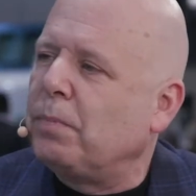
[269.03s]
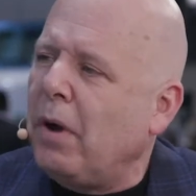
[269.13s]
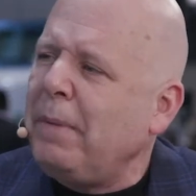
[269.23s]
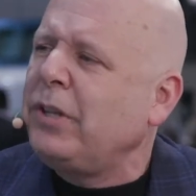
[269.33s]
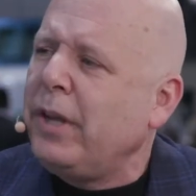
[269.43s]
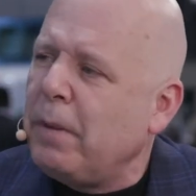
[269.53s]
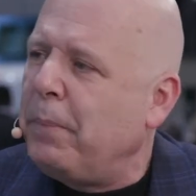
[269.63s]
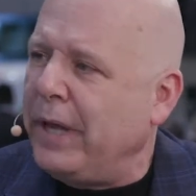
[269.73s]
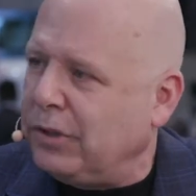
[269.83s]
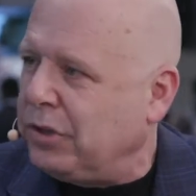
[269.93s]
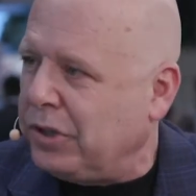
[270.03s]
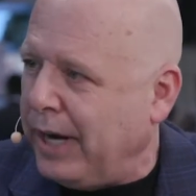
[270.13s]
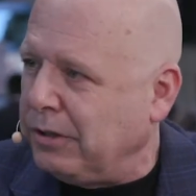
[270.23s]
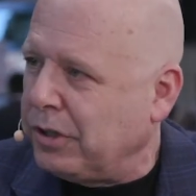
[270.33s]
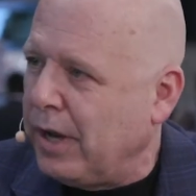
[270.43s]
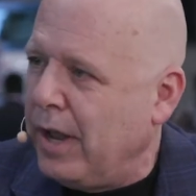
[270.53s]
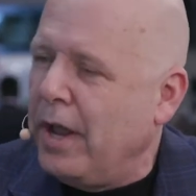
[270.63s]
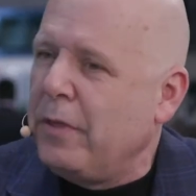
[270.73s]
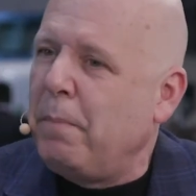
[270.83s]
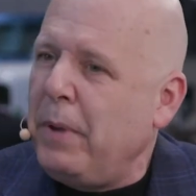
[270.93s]
But let me tell you the biggest change.
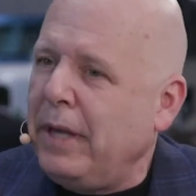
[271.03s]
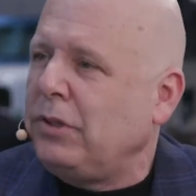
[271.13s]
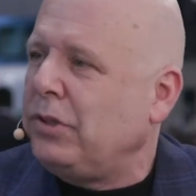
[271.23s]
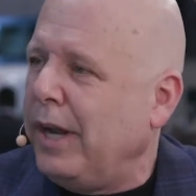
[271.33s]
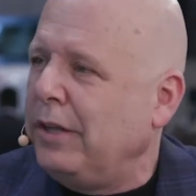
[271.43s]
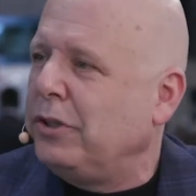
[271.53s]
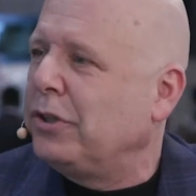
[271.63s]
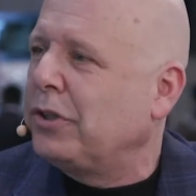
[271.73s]
Okay. The biggest change is